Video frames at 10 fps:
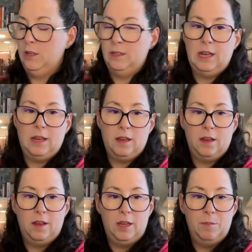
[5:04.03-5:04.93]
going to take,
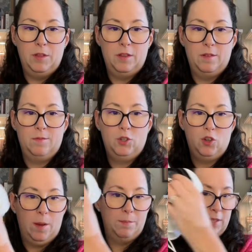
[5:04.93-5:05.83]
I keep the
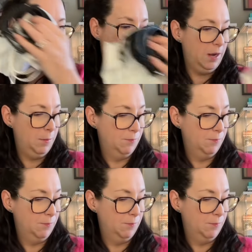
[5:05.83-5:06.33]
straps inside.